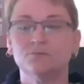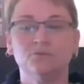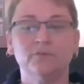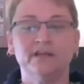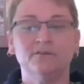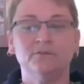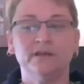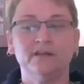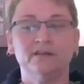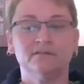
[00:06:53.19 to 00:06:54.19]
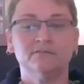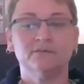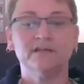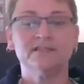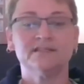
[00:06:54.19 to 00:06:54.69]
we
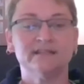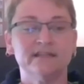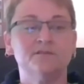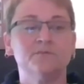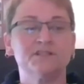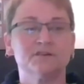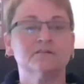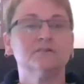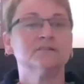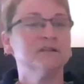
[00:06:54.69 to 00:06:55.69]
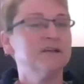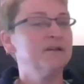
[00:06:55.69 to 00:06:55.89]
succeed and we struggle.